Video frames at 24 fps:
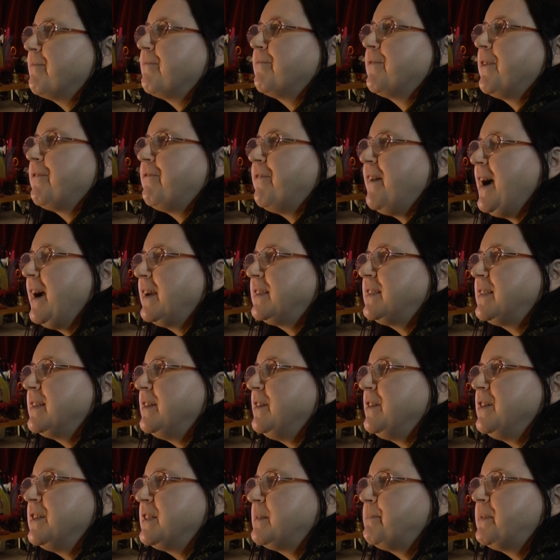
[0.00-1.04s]
fact that
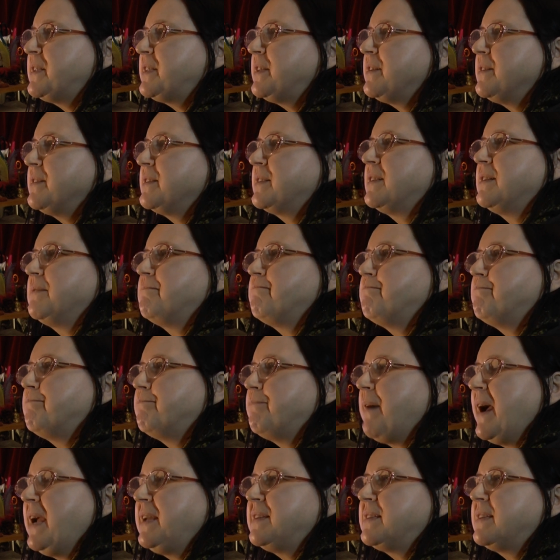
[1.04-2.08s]
hospitals are
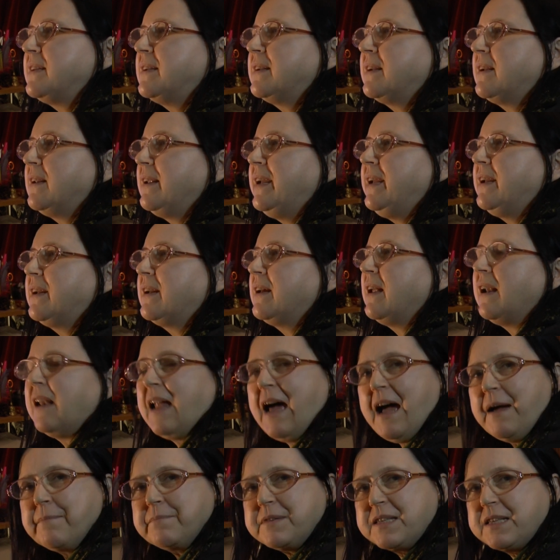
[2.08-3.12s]
basically
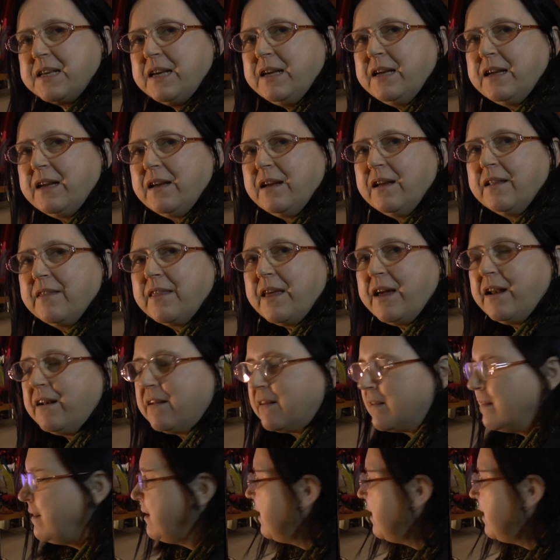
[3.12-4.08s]
collapsing, then